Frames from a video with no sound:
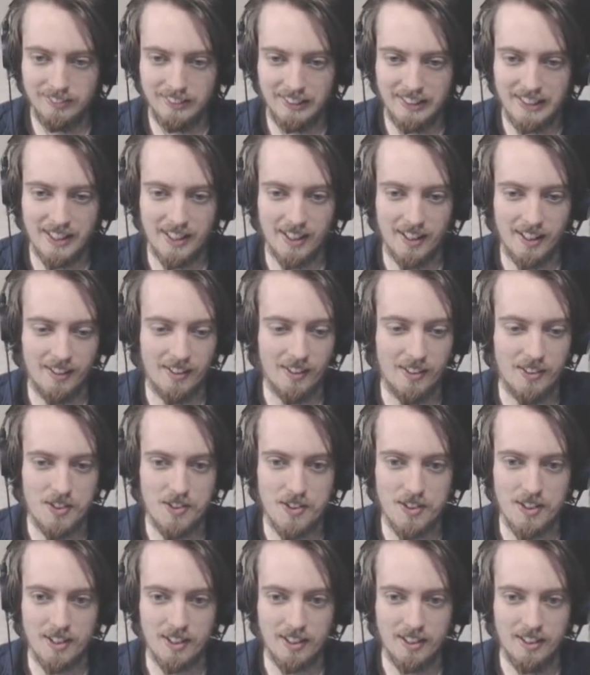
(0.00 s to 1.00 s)
Yeah, I know,
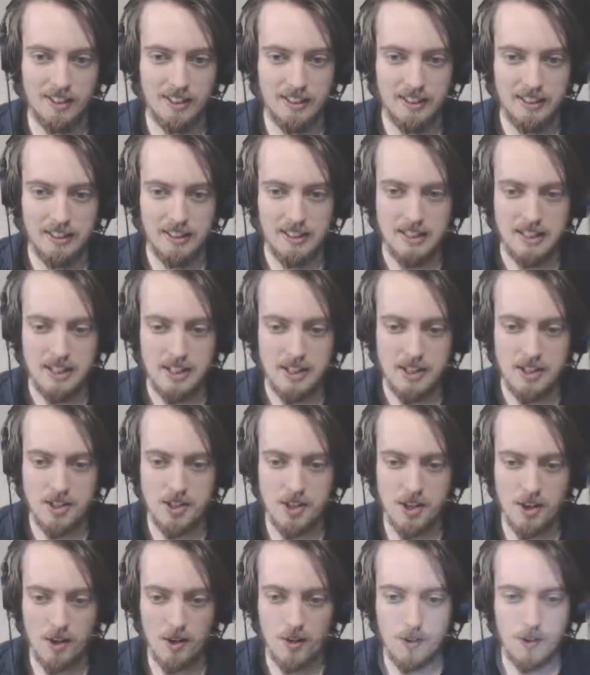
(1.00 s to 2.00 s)
Stroder.
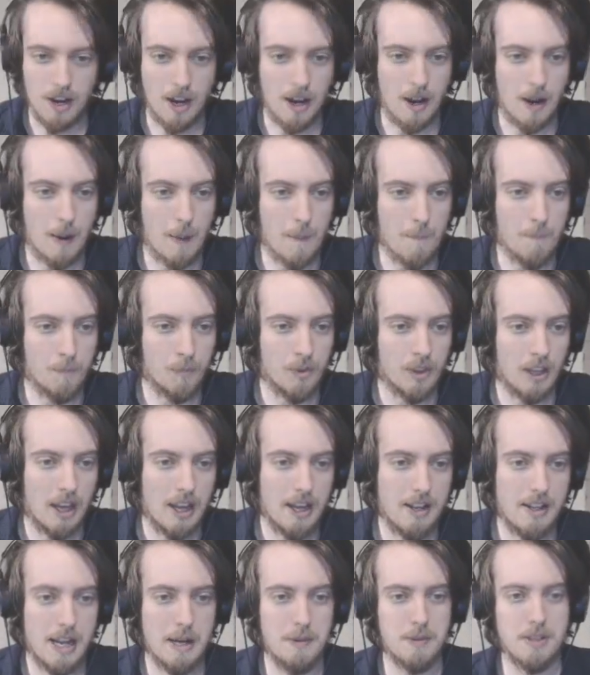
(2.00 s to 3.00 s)
So
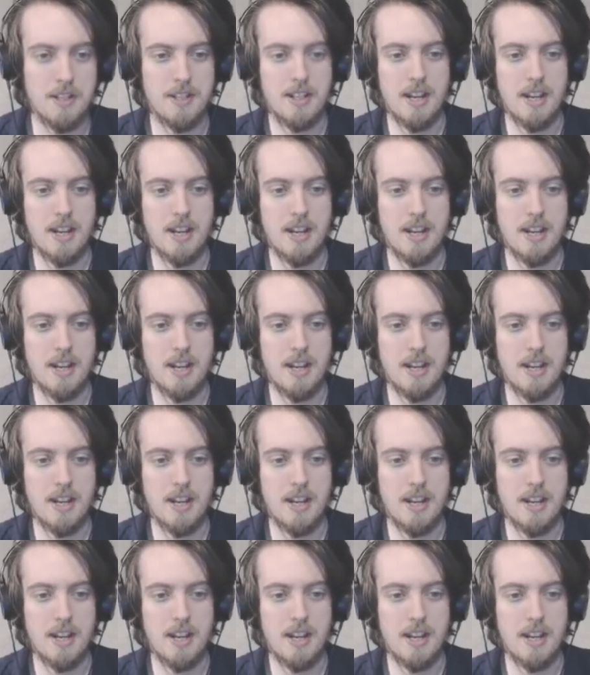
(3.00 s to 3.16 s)
names and